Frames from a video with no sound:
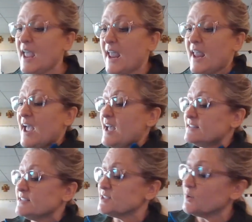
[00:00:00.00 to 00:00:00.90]

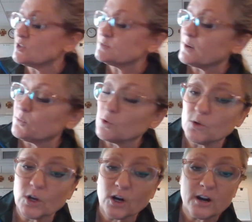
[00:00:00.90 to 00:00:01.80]
and so here's my
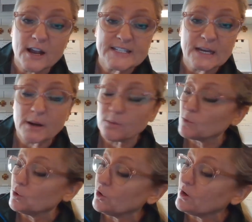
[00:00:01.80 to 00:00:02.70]
ruler. Take my
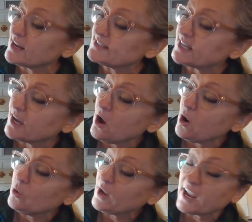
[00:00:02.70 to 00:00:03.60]
ruler and I say,
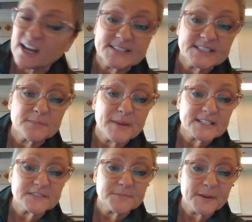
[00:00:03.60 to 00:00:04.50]
oh, okay, it hits the
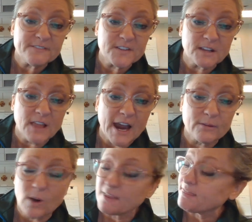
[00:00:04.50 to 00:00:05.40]
best fit
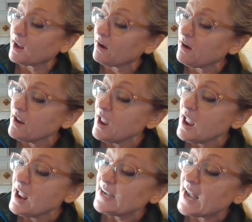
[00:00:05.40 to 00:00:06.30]
line right there.
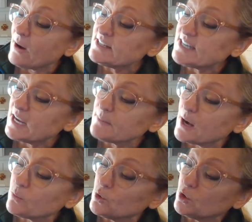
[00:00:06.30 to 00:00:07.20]
Now I take my
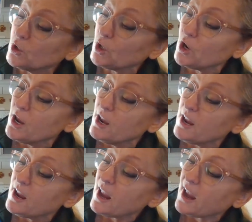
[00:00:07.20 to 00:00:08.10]
ruler
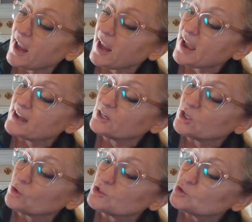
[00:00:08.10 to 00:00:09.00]
and
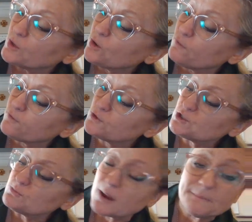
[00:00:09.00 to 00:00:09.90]
go straight over
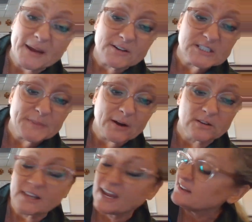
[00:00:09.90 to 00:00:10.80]
to my base
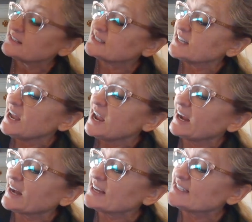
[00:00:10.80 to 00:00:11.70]
pair lengths,
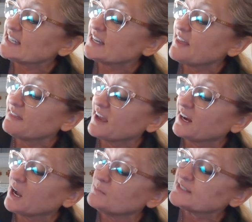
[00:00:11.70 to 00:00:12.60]
and I see that
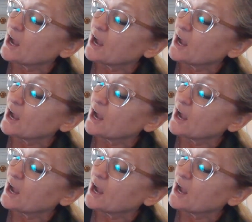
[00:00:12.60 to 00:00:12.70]
that comes